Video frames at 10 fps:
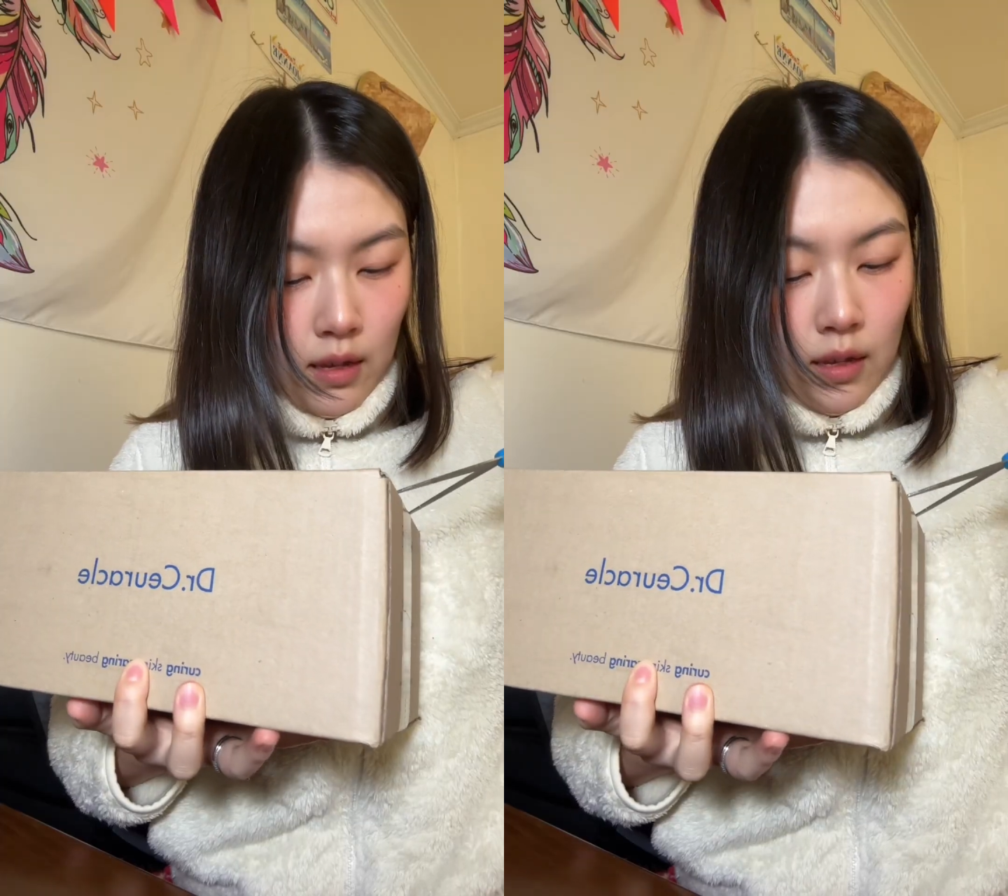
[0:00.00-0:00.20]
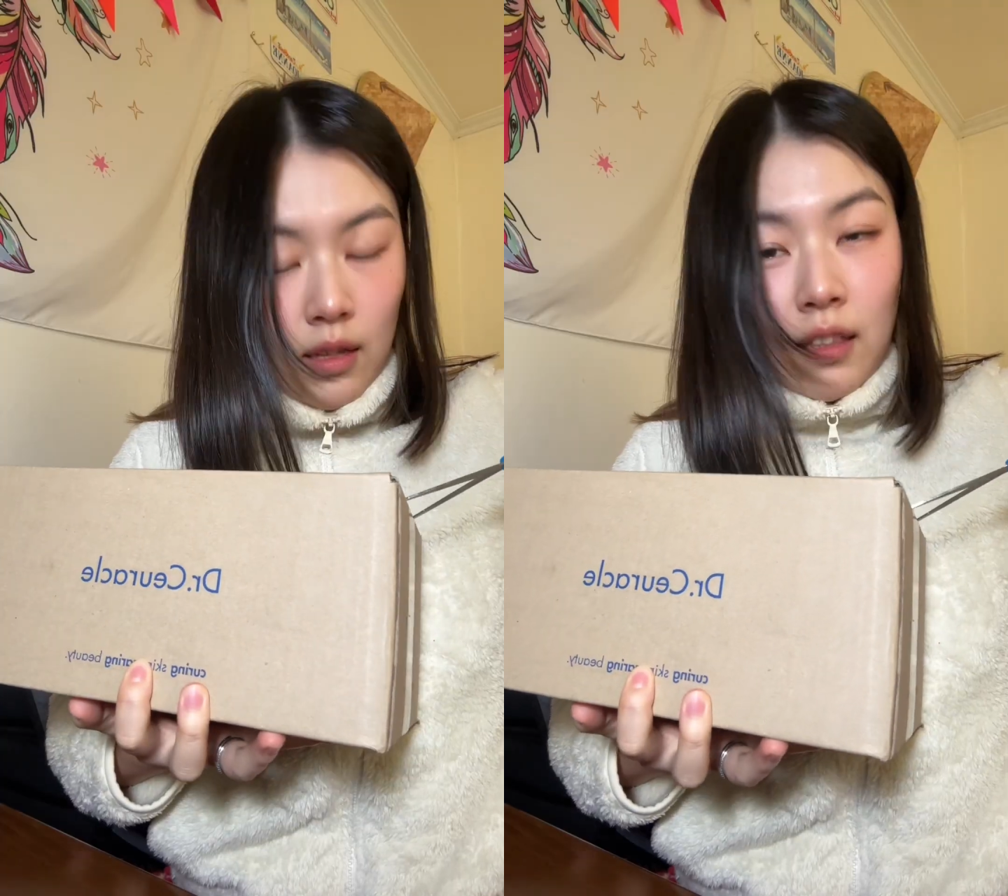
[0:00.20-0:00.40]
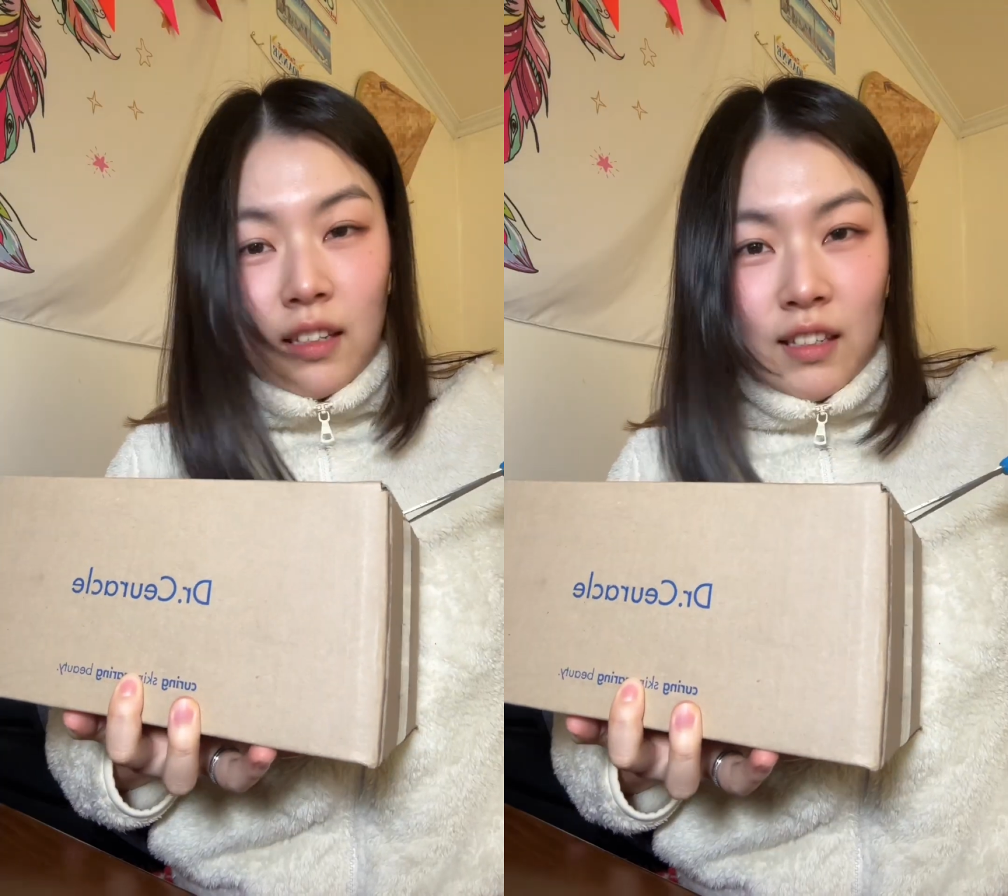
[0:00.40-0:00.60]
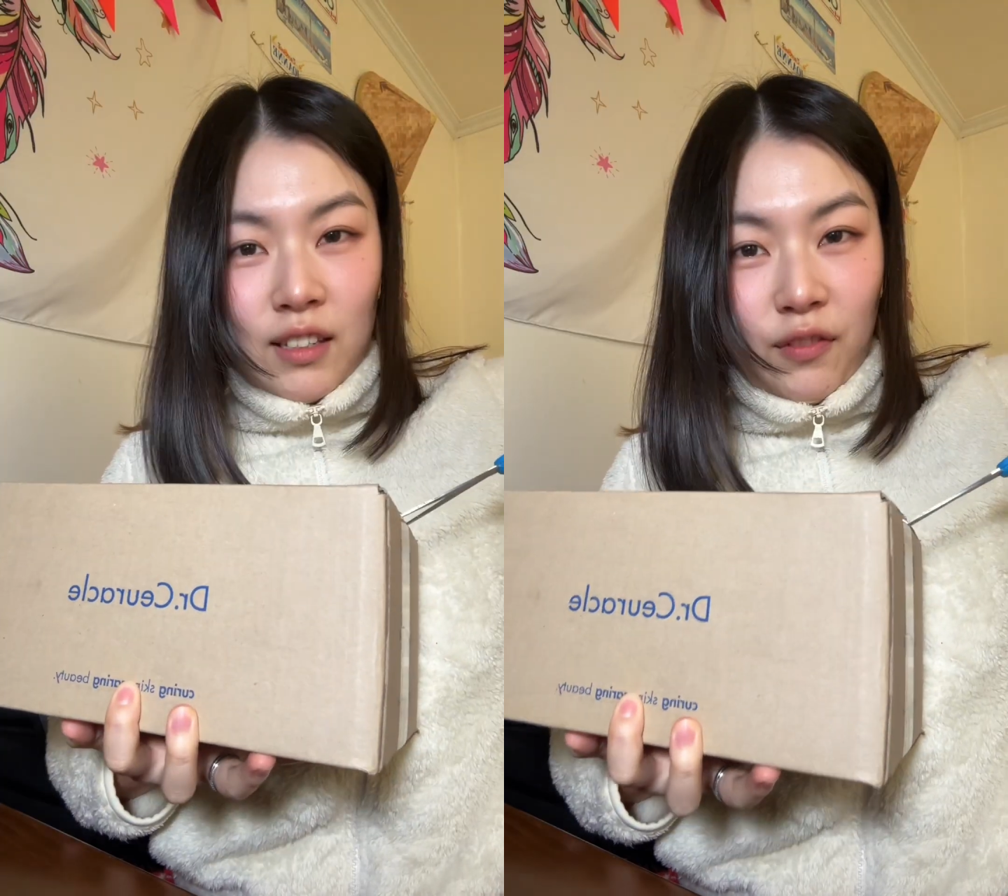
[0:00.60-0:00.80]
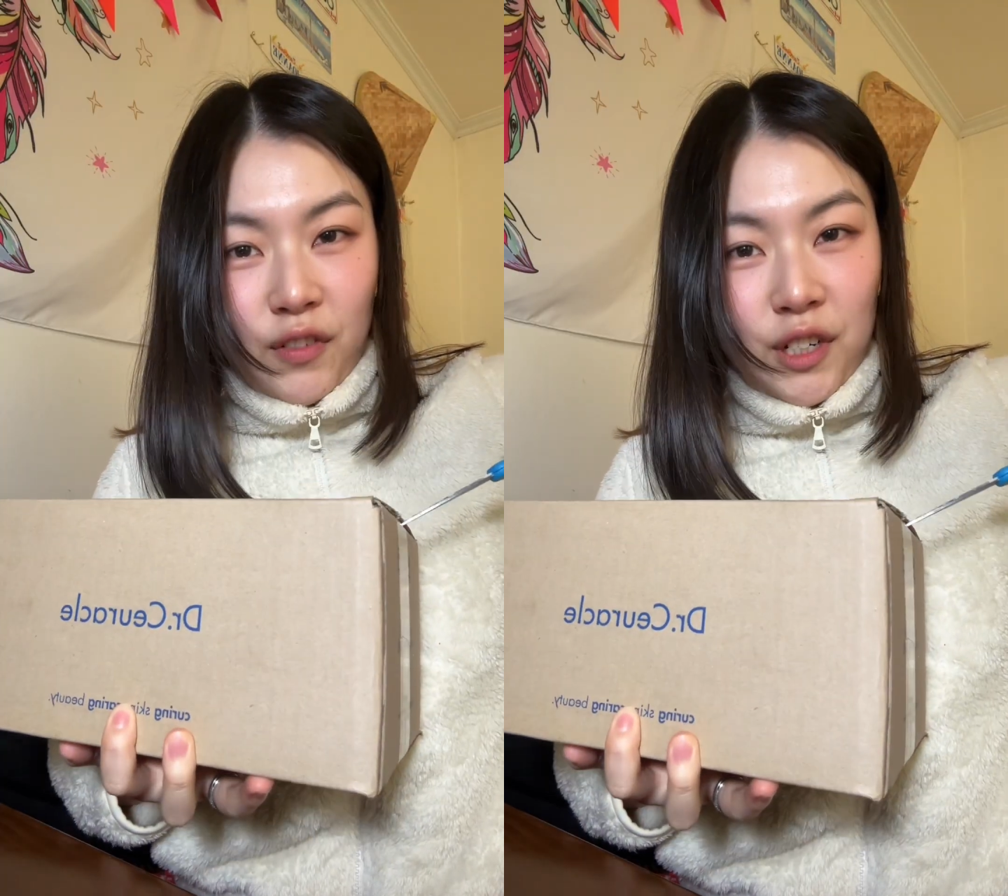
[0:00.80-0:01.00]
This is the
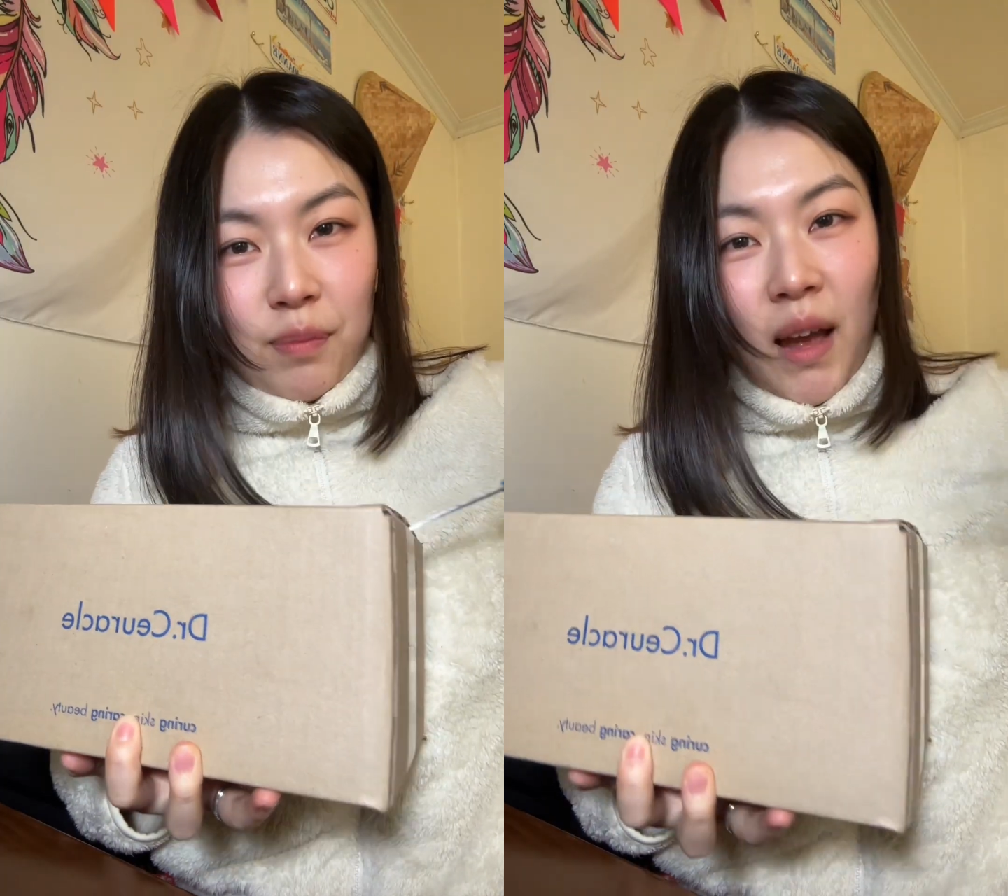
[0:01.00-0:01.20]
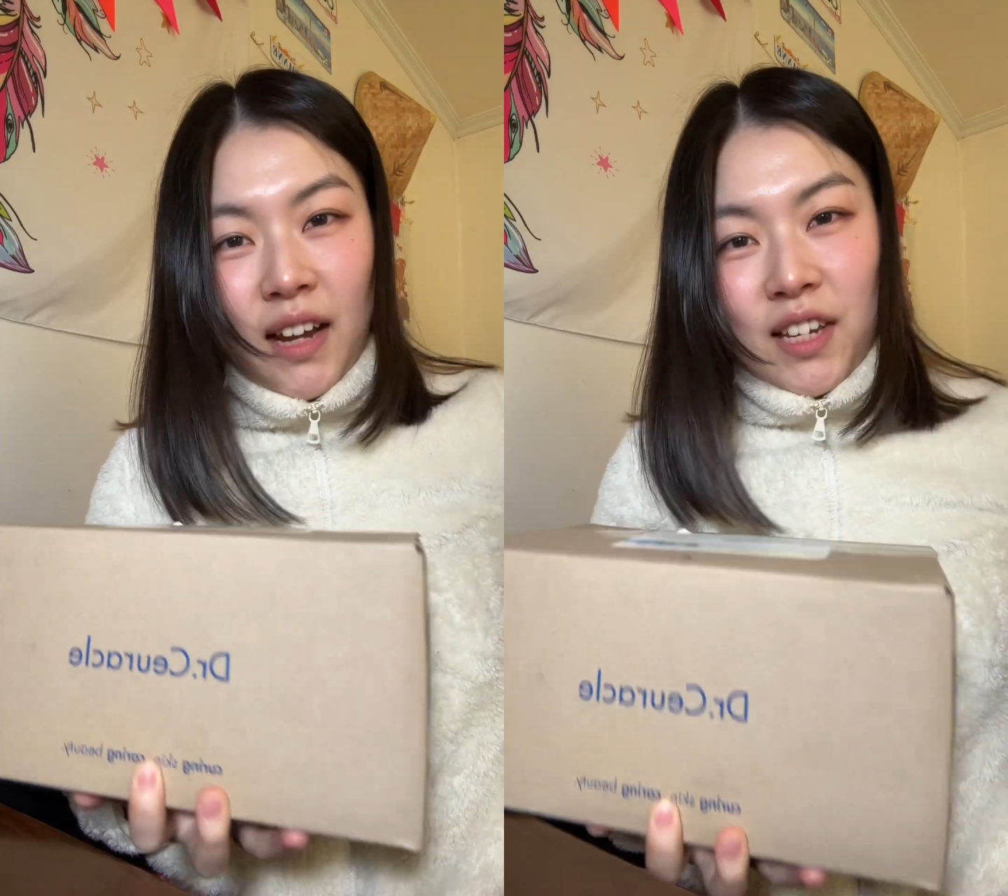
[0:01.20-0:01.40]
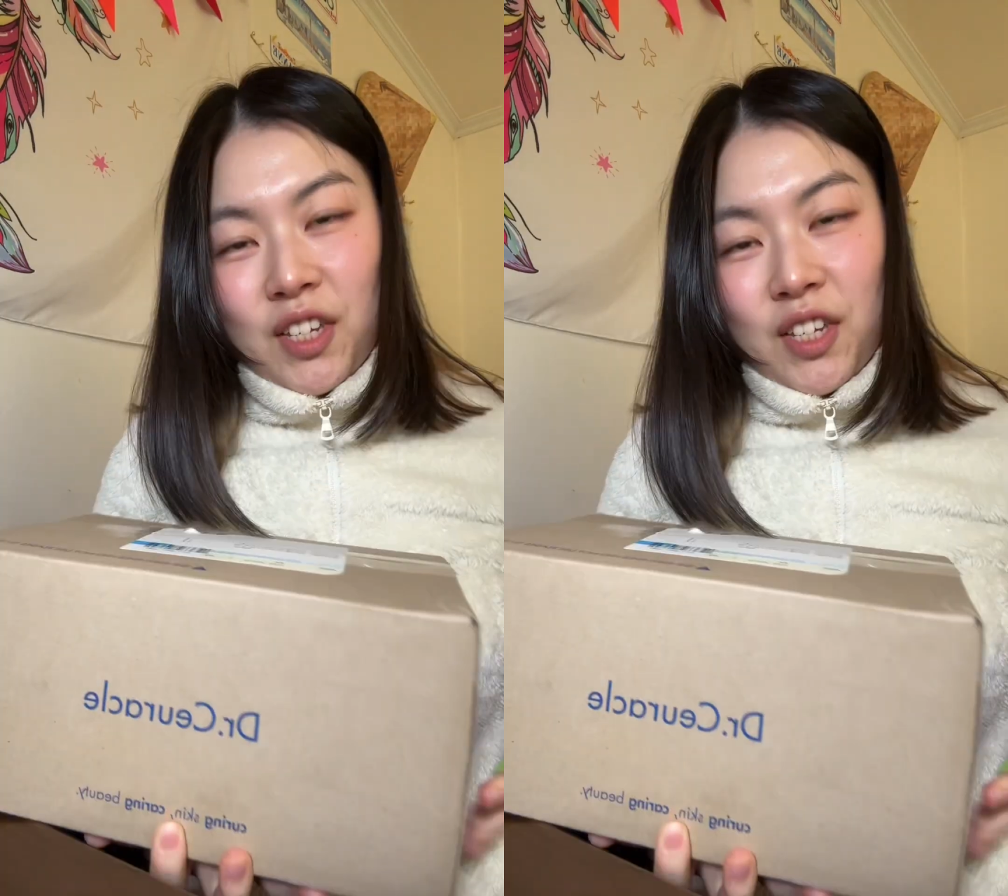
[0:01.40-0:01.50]
first package